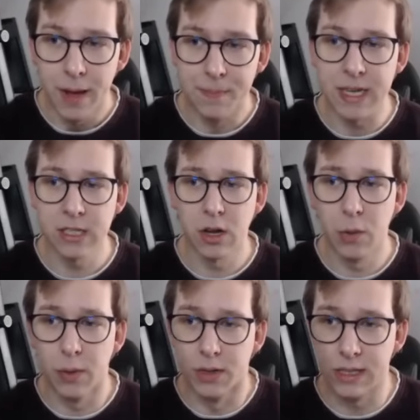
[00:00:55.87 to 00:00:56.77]
Next
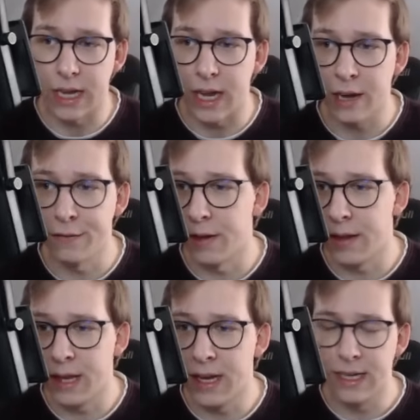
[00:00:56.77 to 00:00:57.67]
on, we're going to have
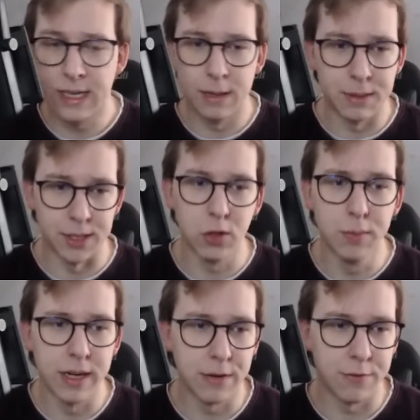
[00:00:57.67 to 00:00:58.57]
the
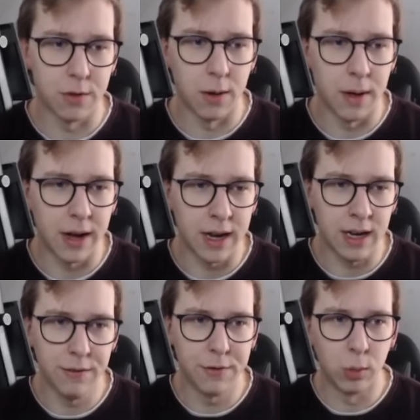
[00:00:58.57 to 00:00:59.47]
Zubat from Cliff,